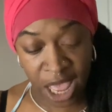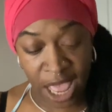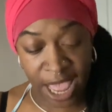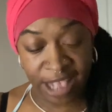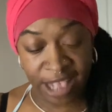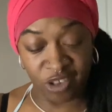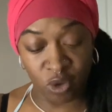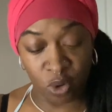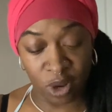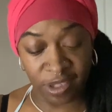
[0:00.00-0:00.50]

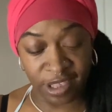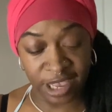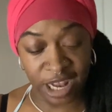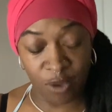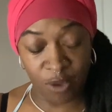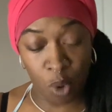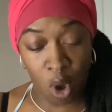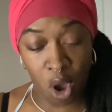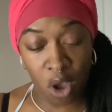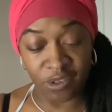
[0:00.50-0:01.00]
And so the 10 of
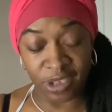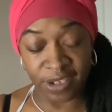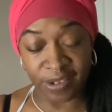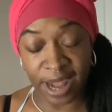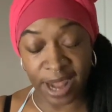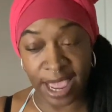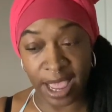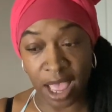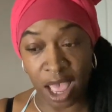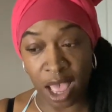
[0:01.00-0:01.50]
Wands is
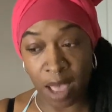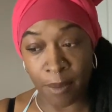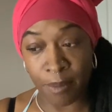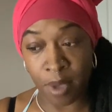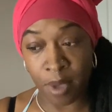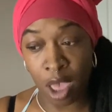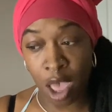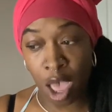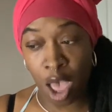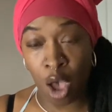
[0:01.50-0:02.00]
like an
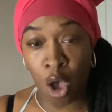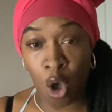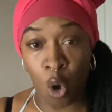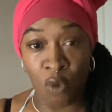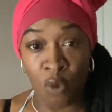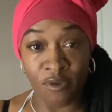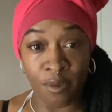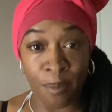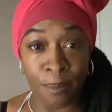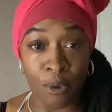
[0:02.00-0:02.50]

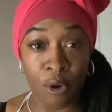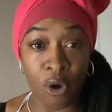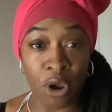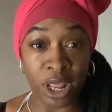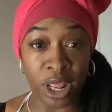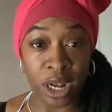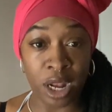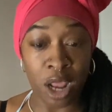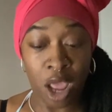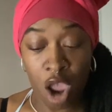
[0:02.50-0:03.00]

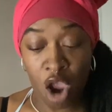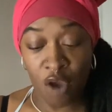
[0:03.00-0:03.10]
overburden,